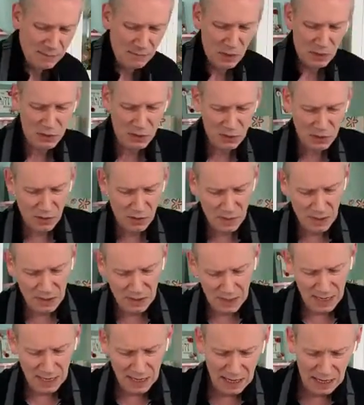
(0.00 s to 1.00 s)
say I'm not so. Sure
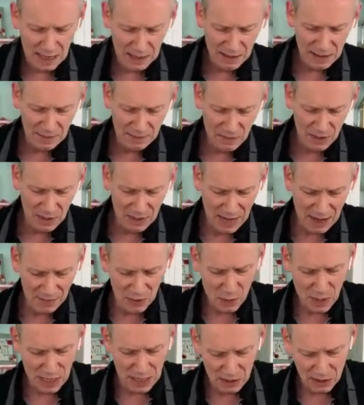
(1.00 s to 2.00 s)
about that? You'd, you'd,
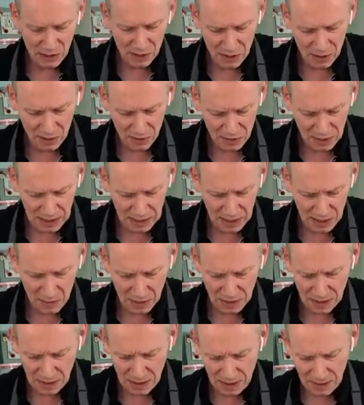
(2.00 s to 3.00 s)
have to ask her, really.
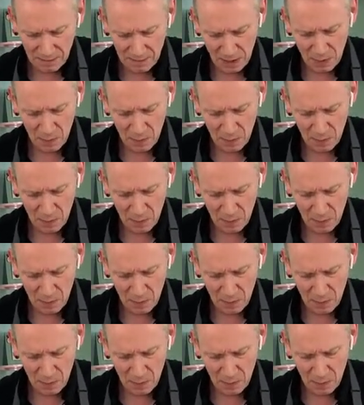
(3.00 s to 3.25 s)
But um,